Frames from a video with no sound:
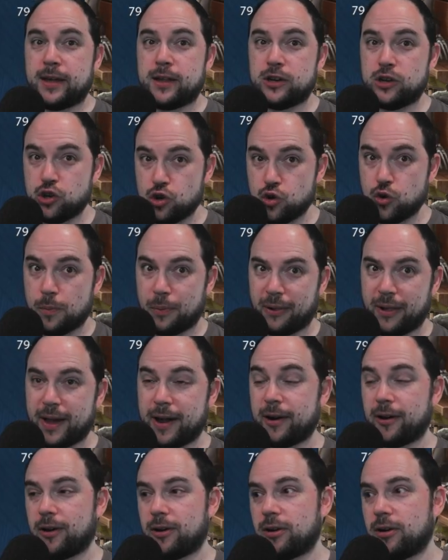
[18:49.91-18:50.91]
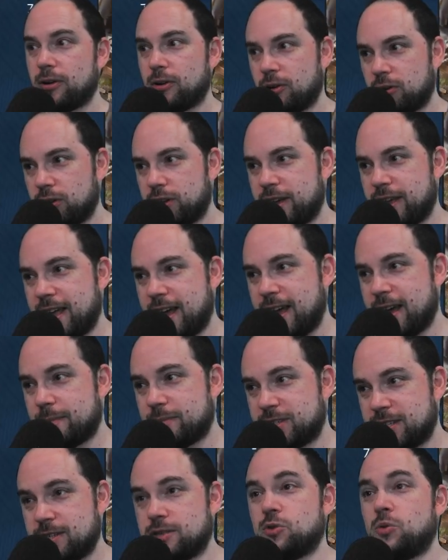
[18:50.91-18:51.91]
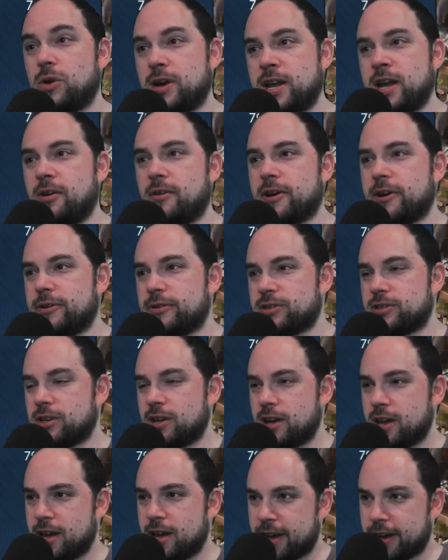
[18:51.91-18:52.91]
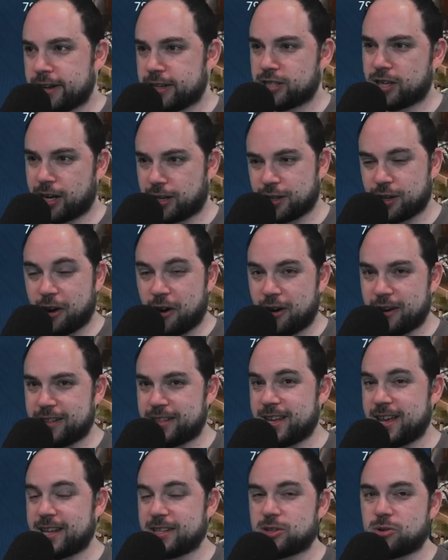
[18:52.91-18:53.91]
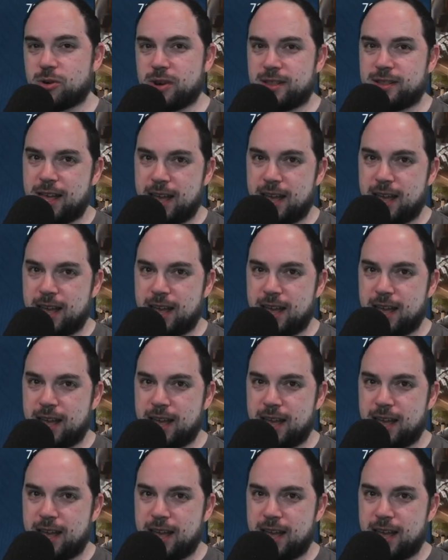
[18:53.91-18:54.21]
new player early game Season 1 heroes, check the card in the end screen.